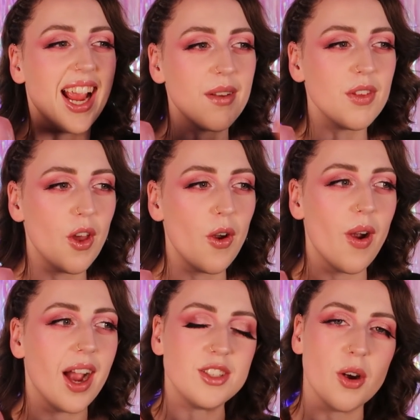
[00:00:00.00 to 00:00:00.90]
even
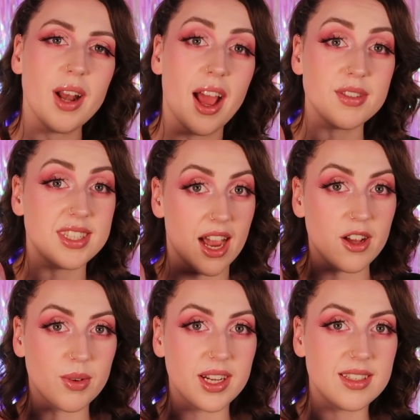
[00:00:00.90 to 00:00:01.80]
though I don't have
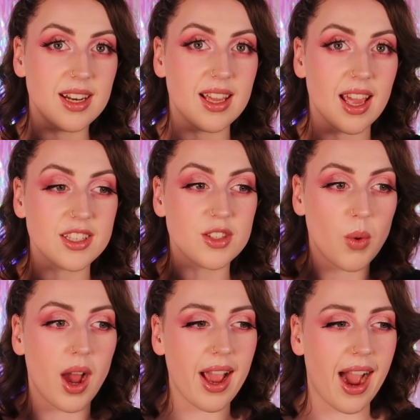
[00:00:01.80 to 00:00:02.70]
sound reasoning as to
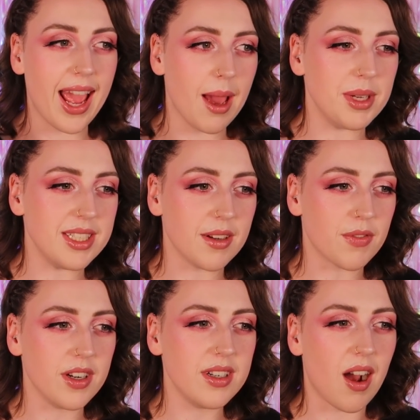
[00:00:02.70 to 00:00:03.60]
why I am
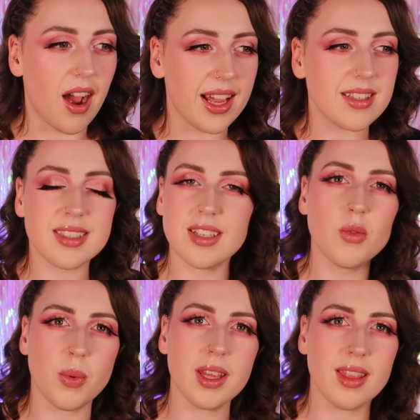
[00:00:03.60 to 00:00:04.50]
indifferent, I
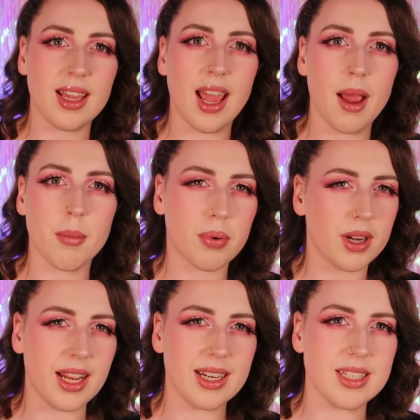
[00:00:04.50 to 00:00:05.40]
still weirdly am
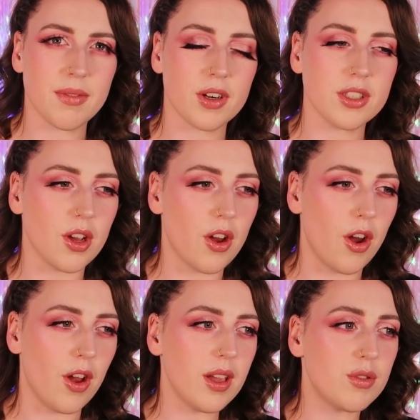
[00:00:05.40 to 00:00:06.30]
pretty indifferent to
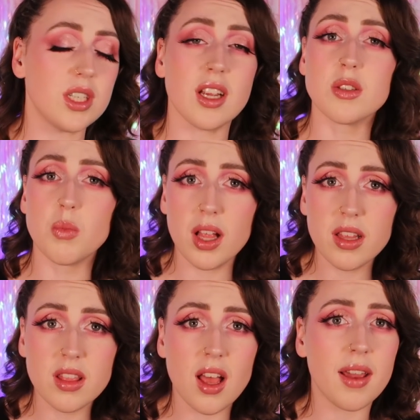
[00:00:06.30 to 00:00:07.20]
her. If she does well
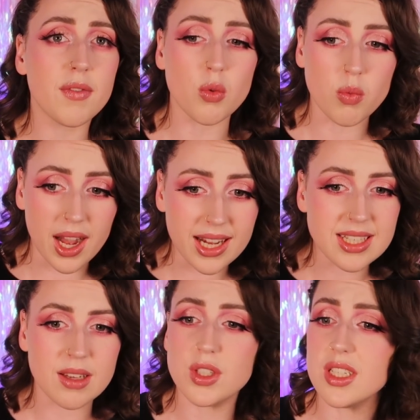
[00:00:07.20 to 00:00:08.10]
in life,
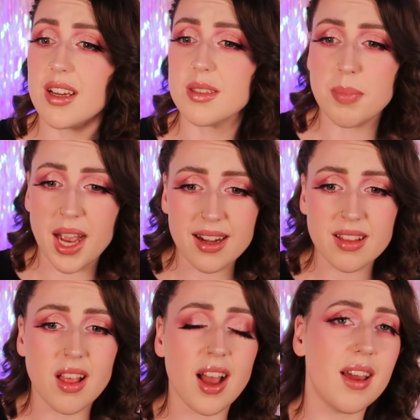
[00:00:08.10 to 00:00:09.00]
great. If she does bad
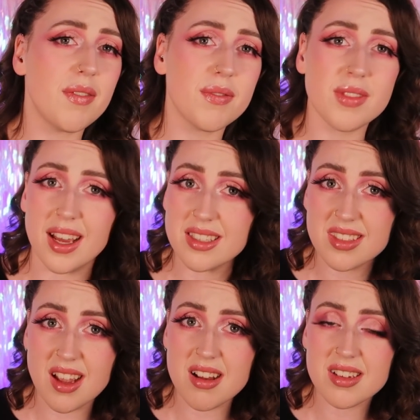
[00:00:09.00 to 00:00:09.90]
in life, that
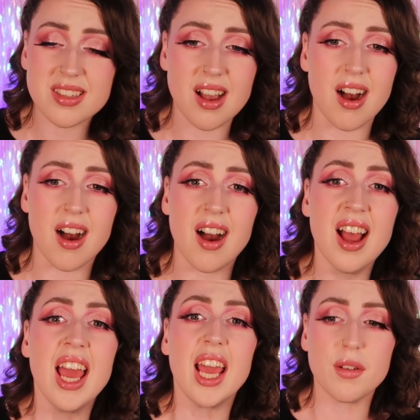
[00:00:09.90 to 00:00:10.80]
sucks. Uh,
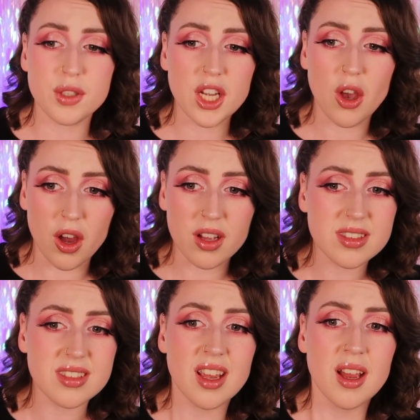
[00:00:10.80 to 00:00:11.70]
if she
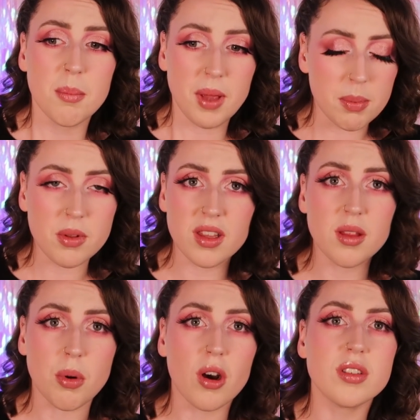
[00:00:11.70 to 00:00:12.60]
hurts people in
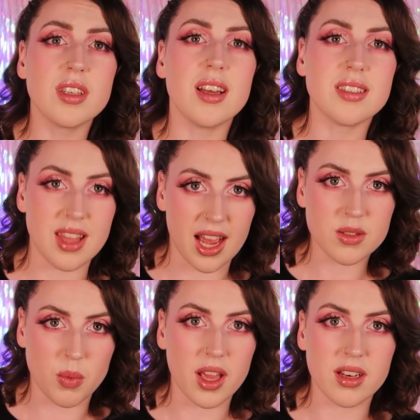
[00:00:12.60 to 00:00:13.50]
the process,
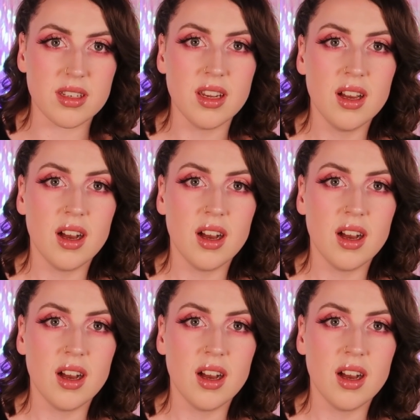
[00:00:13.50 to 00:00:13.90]
that's when